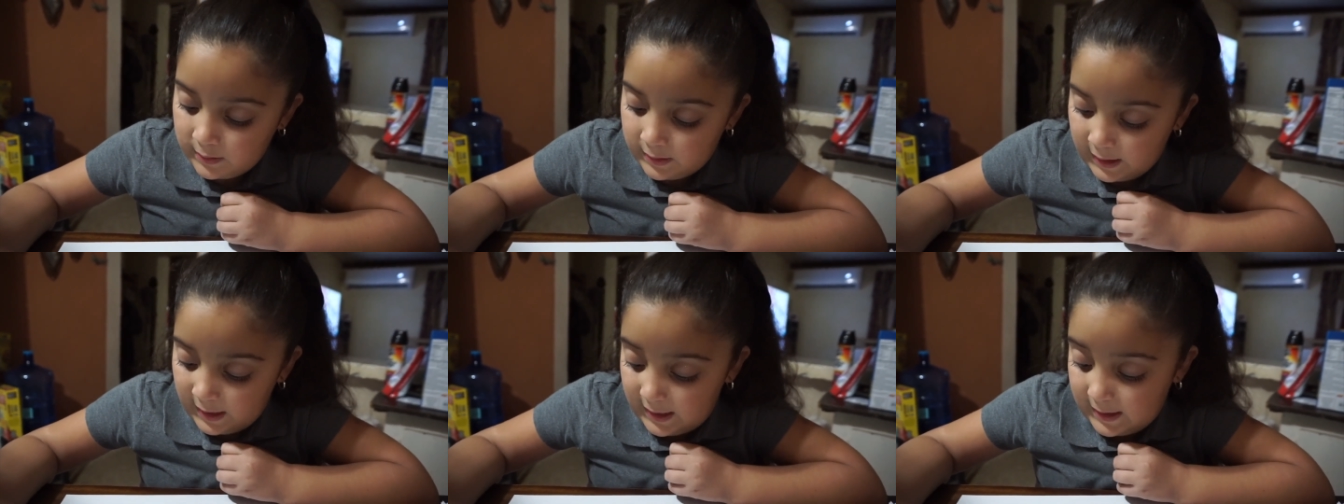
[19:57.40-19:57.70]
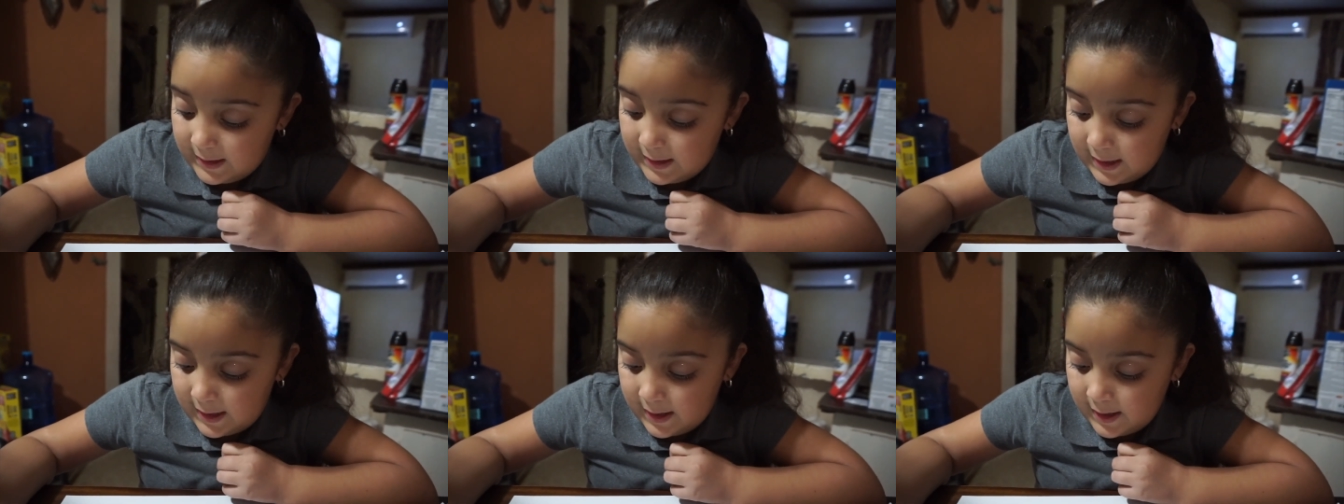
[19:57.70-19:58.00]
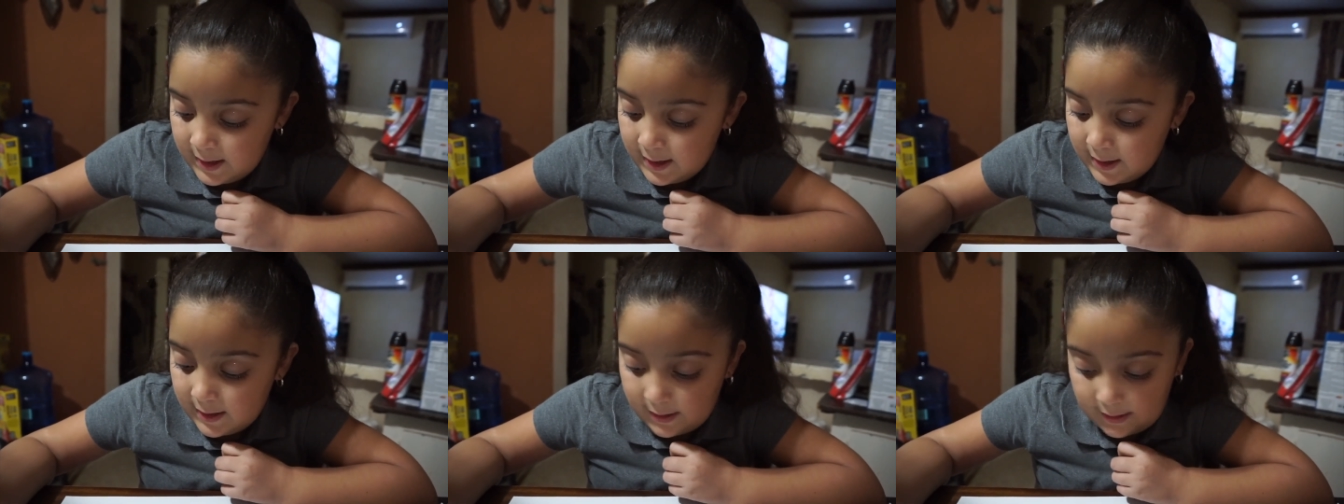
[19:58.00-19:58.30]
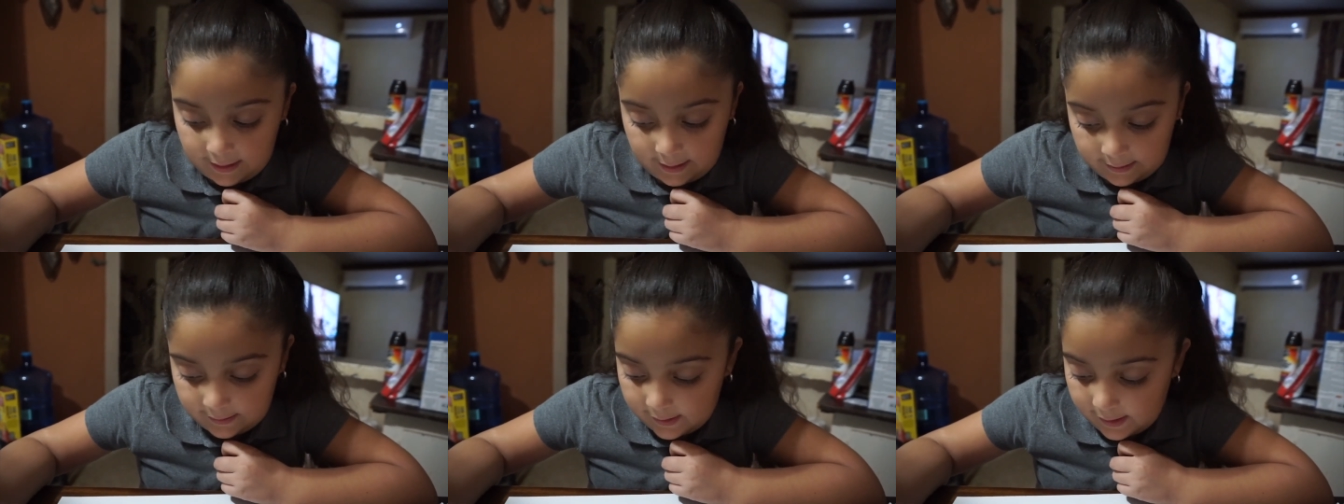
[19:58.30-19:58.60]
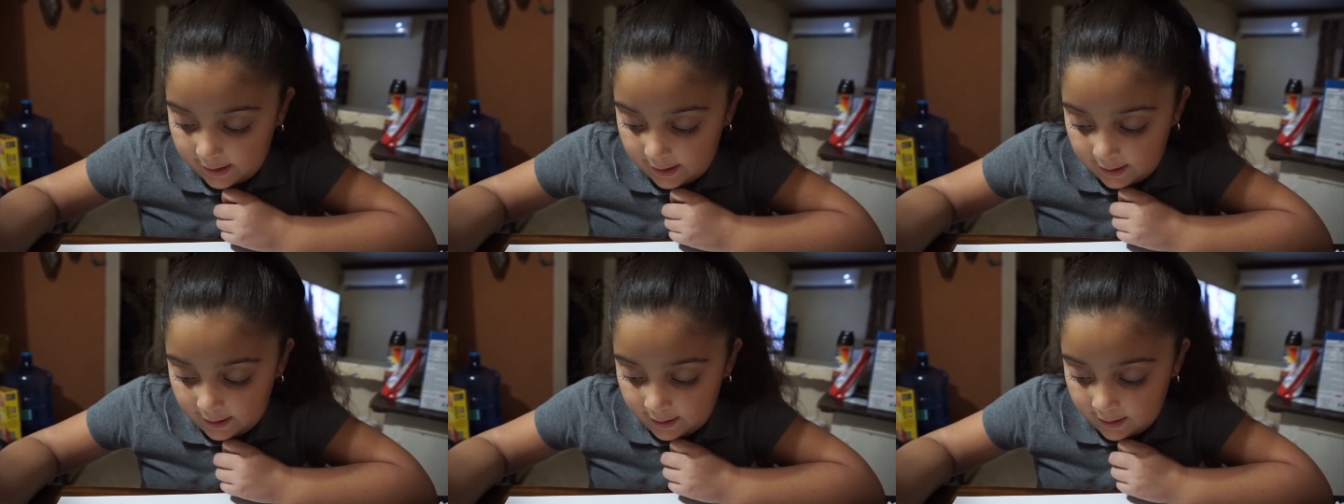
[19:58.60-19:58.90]
Can I? Can
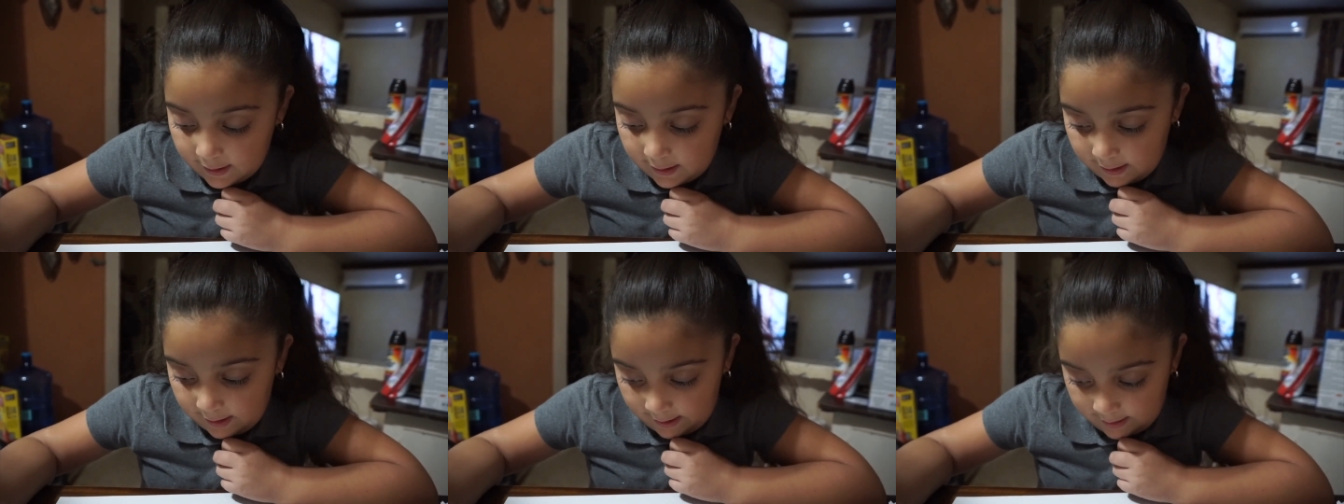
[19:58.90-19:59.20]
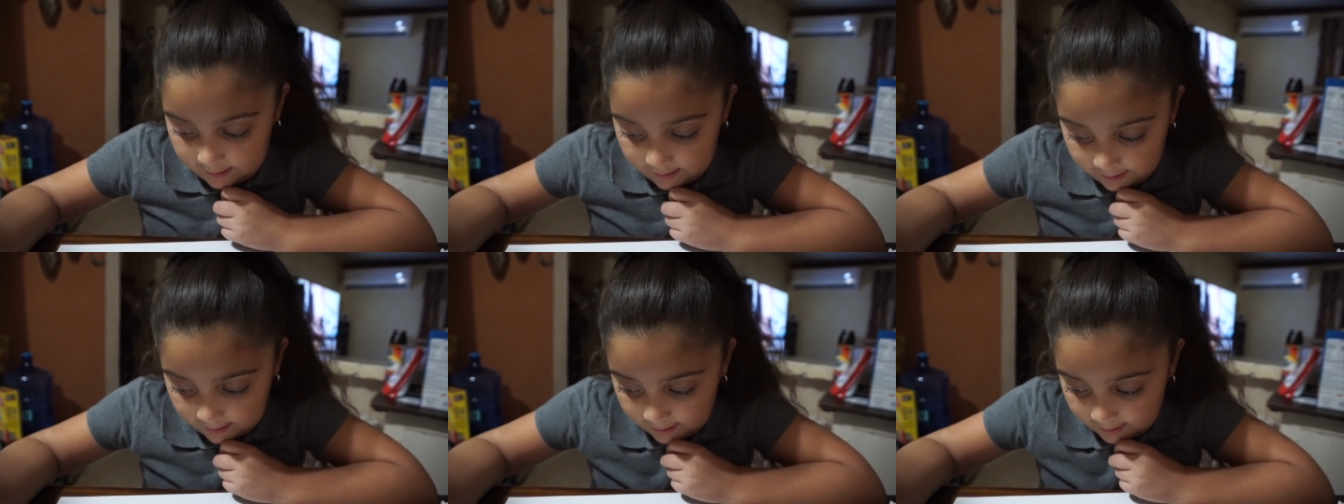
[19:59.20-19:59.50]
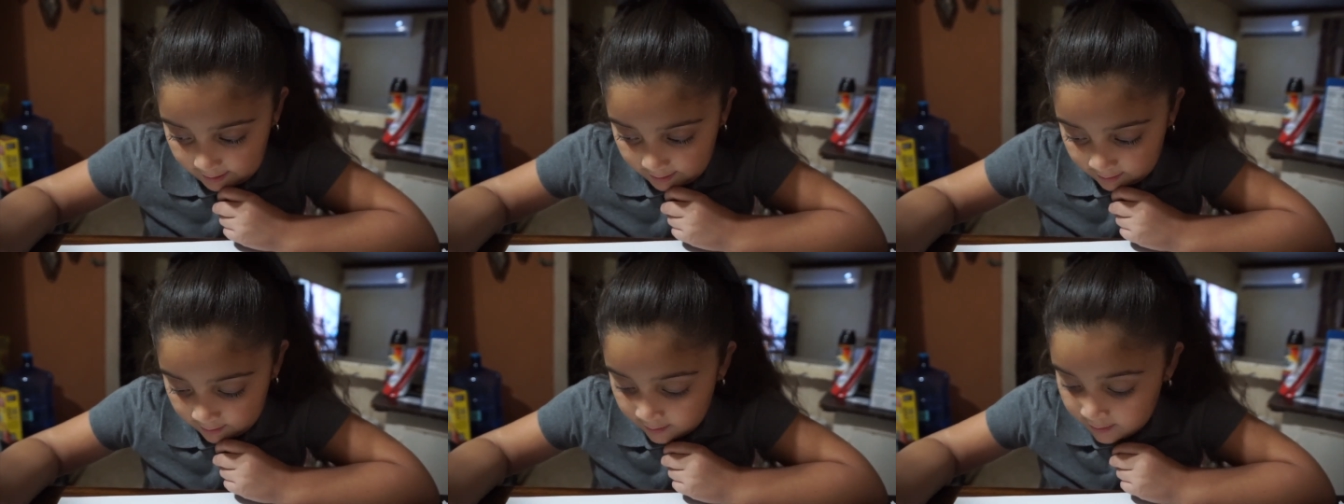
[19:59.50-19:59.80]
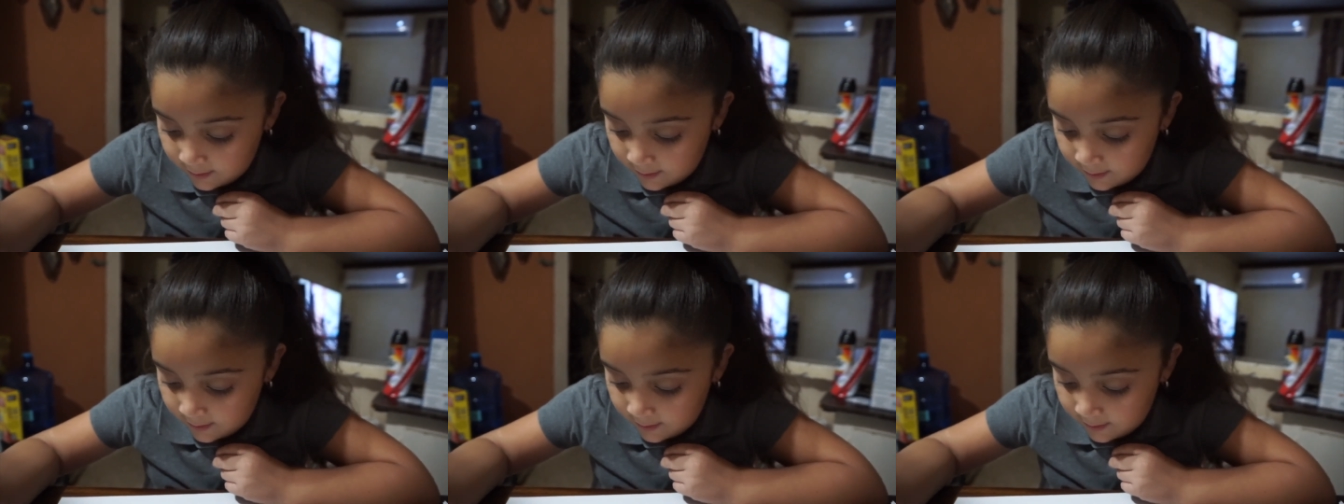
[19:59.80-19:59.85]
I? Can I?